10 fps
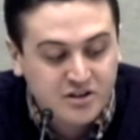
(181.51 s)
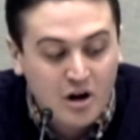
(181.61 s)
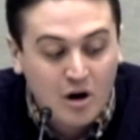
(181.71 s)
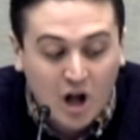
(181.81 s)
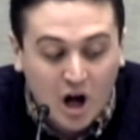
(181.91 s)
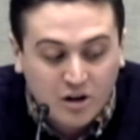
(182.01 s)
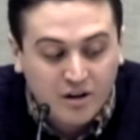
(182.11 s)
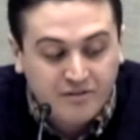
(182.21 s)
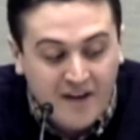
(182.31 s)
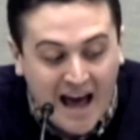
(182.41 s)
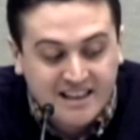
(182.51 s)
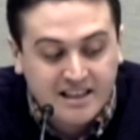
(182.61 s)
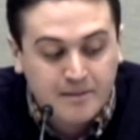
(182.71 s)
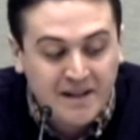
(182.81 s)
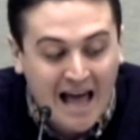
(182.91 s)
no longer a fact
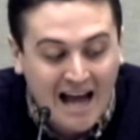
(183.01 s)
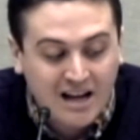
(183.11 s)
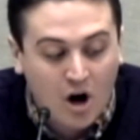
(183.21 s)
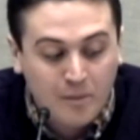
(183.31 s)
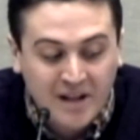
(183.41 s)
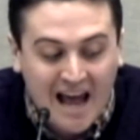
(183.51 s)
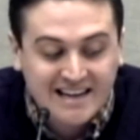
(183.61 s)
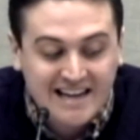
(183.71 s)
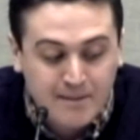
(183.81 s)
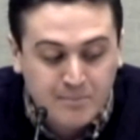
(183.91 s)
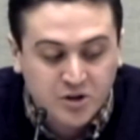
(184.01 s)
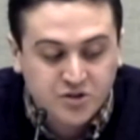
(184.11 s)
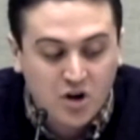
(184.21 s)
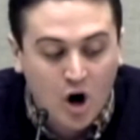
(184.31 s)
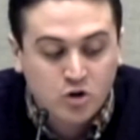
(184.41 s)
that our black
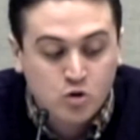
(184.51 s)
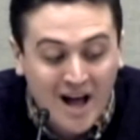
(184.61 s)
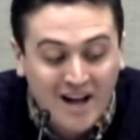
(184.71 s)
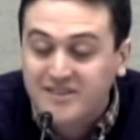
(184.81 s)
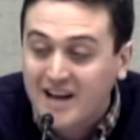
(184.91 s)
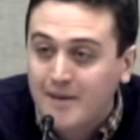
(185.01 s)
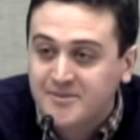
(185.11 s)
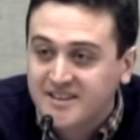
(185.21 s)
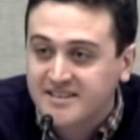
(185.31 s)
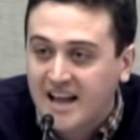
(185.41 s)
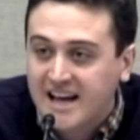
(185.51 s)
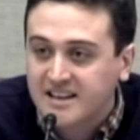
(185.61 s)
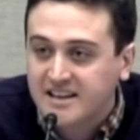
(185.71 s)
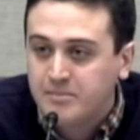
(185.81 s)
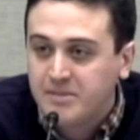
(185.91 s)
neighbors are 12 times as
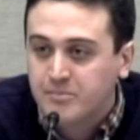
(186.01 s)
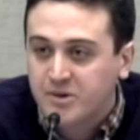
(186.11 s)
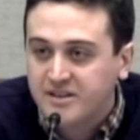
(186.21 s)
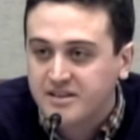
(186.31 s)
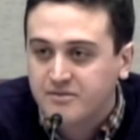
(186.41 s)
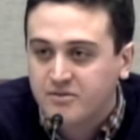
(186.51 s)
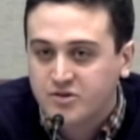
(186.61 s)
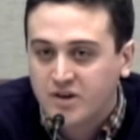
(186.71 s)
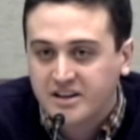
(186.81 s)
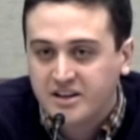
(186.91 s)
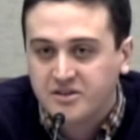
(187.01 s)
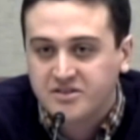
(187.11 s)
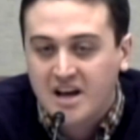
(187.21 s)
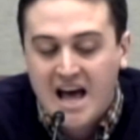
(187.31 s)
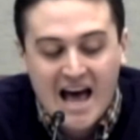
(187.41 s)
likely to be in prison for drug
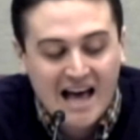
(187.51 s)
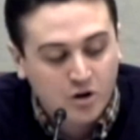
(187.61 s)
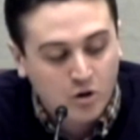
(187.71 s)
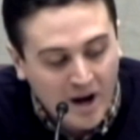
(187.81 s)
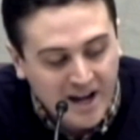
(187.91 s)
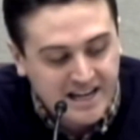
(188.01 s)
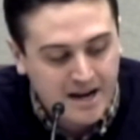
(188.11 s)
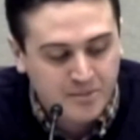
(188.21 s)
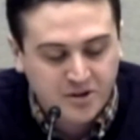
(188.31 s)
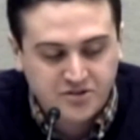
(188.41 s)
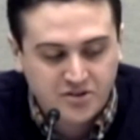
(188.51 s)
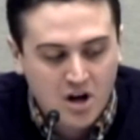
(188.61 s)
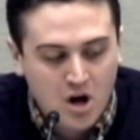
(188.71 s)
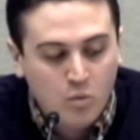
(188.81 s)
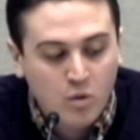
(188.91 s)
use as our white neighbors.
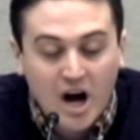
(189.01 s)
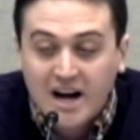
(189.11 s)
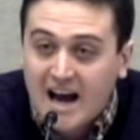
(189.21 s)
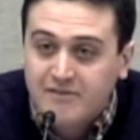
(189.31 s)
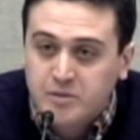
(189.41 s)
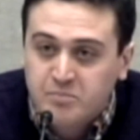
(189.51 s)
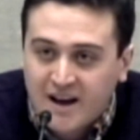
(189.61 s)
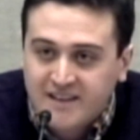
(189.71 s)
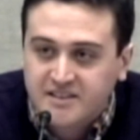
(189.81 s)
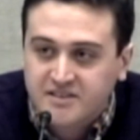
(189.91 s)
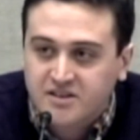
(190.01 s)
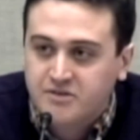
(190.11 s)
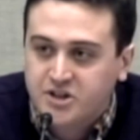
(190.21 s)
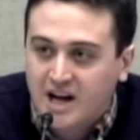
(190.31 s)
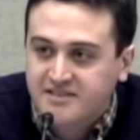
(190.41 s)
We're not going to have the presence of
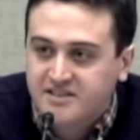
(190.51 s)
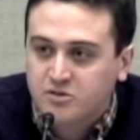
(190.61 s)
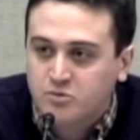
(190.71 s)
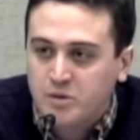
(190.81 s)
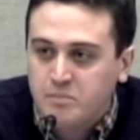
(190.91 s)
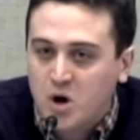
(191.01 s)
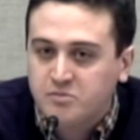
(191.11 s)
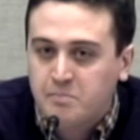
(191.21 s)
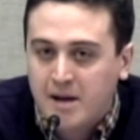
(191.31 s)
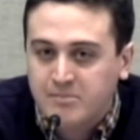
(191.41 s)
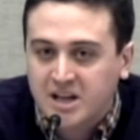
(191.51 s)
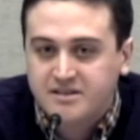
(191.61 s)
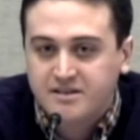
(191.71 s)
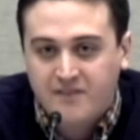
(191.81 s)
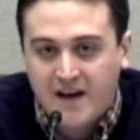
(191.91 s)
justice when most public
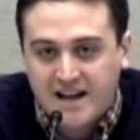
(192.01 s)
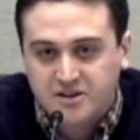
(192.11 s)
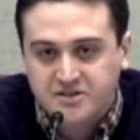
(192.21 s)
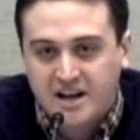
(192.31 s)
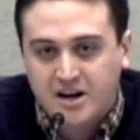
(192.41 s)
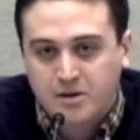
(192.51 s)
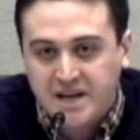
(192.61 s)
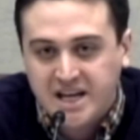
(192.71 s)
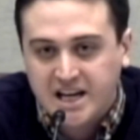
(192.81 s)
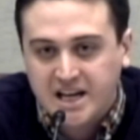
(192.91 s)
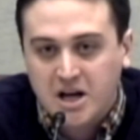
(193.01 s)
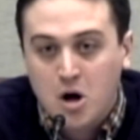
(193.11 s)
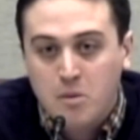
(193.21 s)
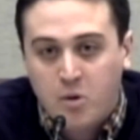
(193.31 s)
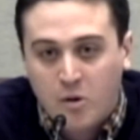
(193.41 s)
defenders that are meeting
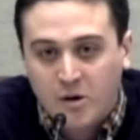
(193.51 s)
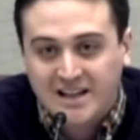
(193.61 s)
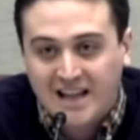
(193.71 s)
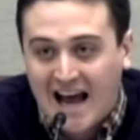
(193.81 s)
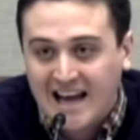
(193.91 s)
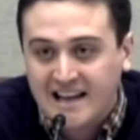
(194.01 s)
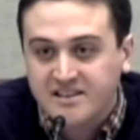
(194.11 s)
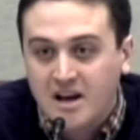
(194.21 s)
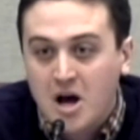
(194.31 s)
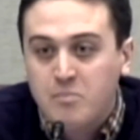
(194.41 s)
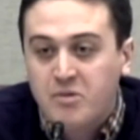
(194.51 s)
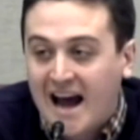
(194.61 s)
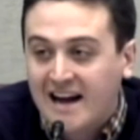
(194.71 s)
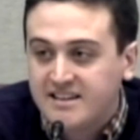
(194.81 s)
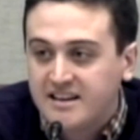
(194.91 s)
poor clients
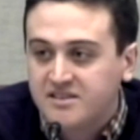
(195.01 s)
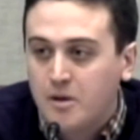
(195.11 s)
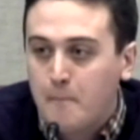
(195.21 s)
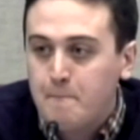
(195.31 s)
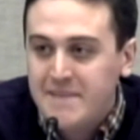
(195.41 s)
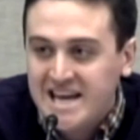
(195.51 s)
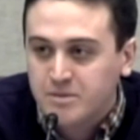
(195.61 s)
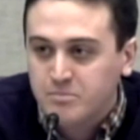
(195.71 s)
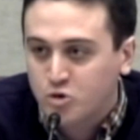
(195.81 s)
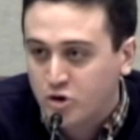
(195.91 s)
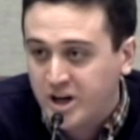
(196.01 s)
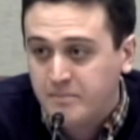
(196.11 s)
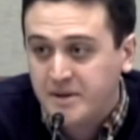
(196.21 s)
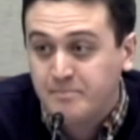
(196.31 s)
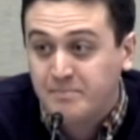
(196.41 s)
practice meet 'em, greet
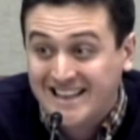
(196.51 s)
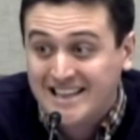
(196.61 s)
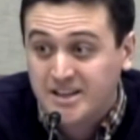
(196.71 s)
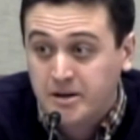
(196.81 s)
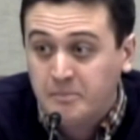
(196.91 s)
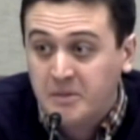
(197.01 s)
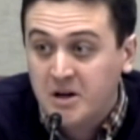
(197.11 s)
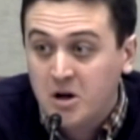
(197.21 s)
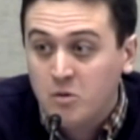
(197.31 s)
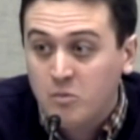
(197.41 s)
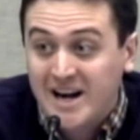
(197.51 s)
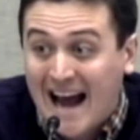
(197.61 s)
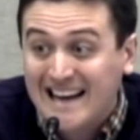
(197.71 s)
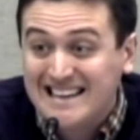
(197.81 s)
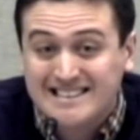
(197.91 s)
'em, and plead 'em, where
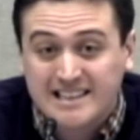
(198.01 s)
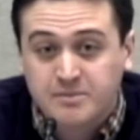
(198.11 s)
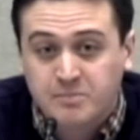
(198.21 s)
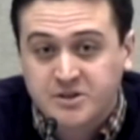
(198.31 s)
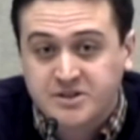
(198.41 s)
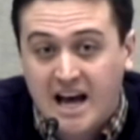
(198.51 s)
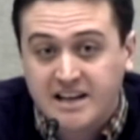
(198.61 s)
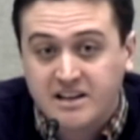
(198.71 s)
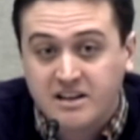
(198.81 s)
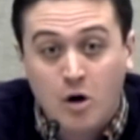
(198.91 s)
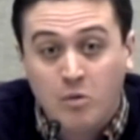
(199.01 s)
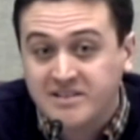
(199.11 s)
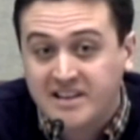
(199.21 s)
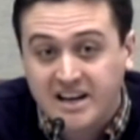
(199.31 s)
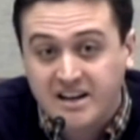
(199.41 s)
96%, no
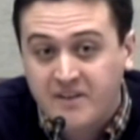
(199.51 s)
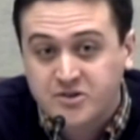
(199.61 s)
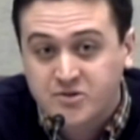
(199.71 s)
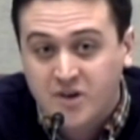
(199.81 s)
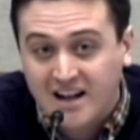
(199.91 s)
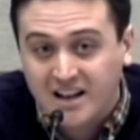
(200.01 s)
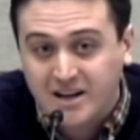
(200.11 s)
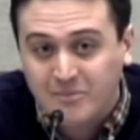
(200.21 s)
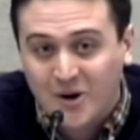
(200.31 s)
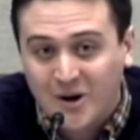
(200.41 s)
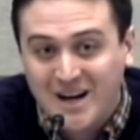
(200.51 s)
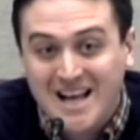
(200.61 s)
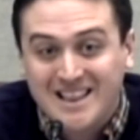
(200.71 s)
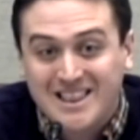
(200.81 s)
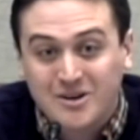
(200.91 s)
one's getting a fair trial anymore.
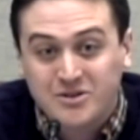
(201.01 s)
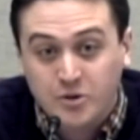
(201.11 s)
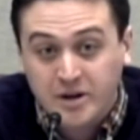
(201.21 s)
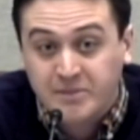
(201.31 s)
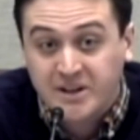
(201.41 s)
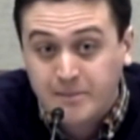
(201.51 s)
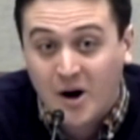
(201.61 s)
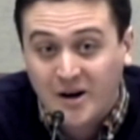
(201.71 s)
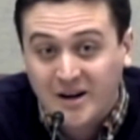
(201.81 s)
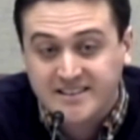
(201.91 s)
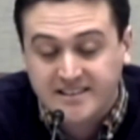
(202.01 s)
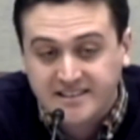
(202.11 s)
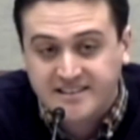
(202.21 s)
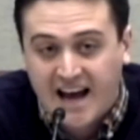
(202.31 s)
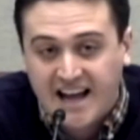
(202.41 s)
They're doing plea bargains
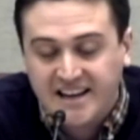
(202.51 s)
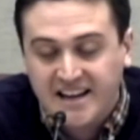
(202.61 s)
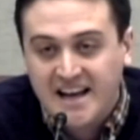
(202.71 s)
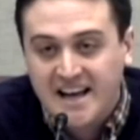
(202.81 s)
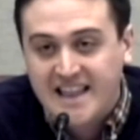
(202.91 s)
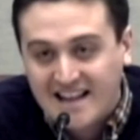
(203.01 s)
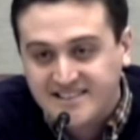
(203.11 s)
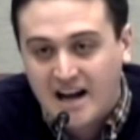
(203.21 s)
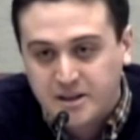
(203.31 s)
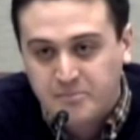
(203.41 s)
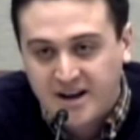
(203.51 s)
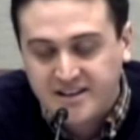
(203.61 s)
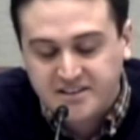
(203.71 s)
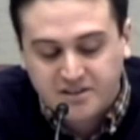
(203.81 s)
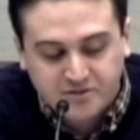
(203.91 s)
instead. That's not the
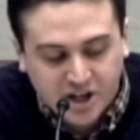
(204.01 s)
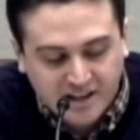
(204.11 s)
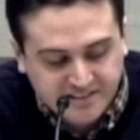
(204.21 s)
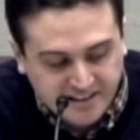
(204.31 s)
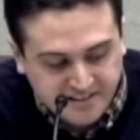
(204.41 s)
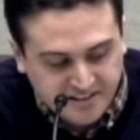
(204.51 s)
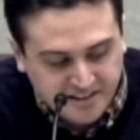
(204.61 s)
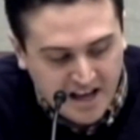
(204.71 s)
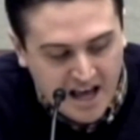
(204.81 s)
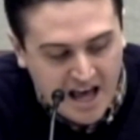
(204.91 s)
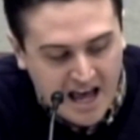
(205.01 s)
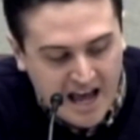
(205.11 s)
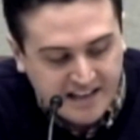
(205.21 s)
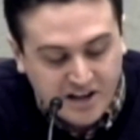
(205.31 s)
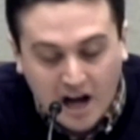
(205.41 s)
presence of justice.
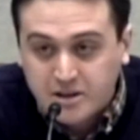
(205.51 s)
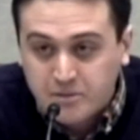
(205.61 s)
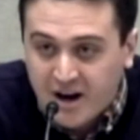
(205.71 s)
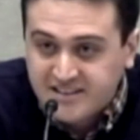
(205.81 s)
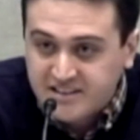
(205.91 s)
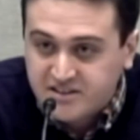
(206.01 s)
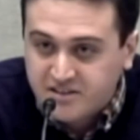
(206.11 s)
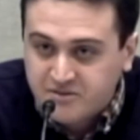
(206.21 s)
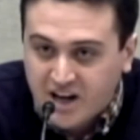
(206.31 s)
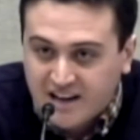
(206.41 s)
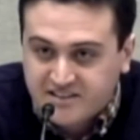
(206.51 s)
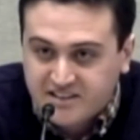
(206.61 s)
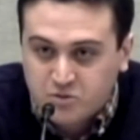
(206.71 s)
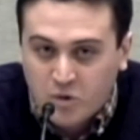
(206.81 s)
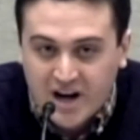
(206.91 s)
It's not the presence of
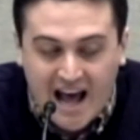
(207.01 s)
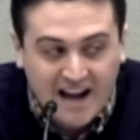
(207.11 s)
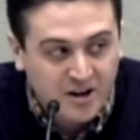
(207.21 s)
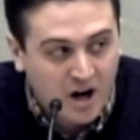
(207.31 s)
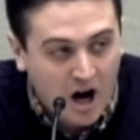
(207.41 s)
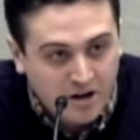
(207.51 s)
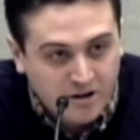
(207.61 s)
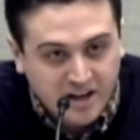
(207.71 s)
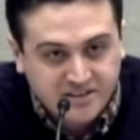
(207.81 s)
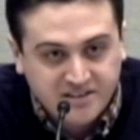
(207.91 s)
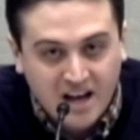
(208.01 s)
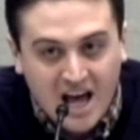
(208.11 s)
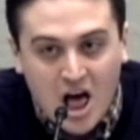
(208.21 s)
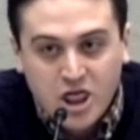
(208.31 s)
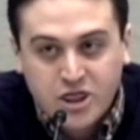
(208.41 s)
justice when at our Congress,
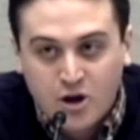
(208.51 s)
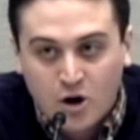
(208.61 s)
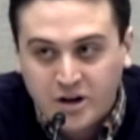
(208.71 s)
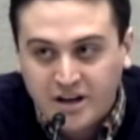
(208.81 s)
for